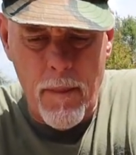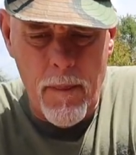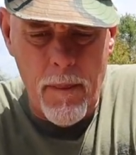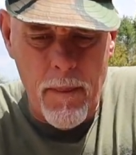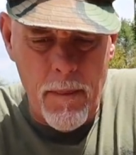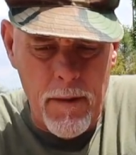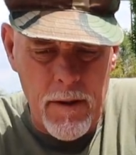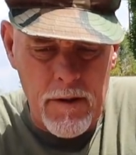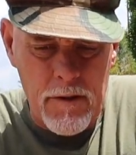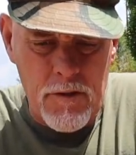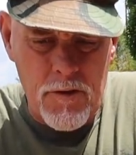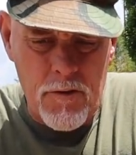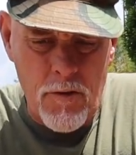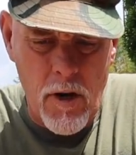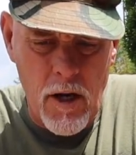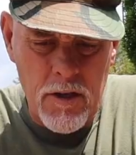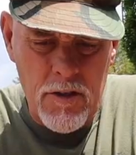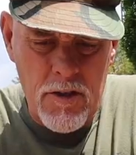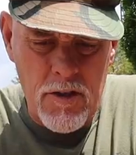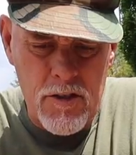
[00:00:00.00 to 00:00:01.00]
The
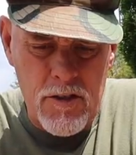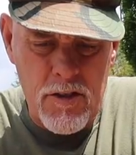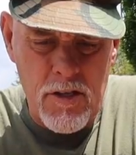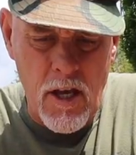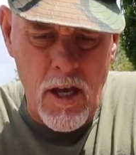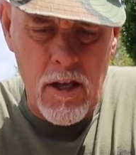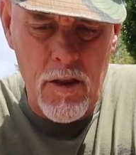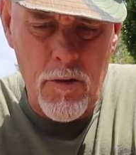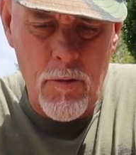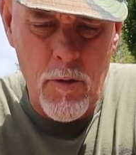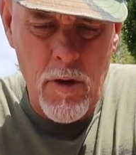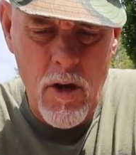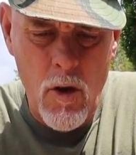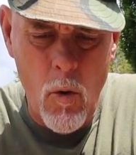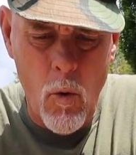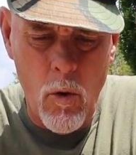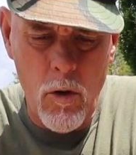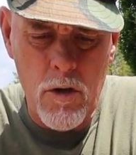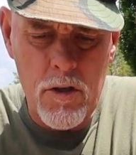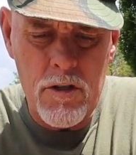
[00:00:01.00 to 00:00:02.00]
instructions say
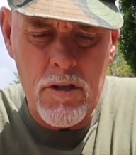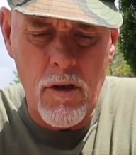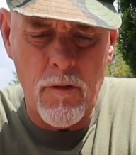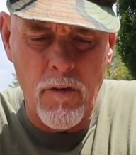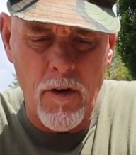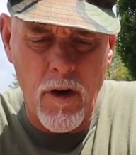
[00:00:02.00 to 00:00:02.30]
3/4 of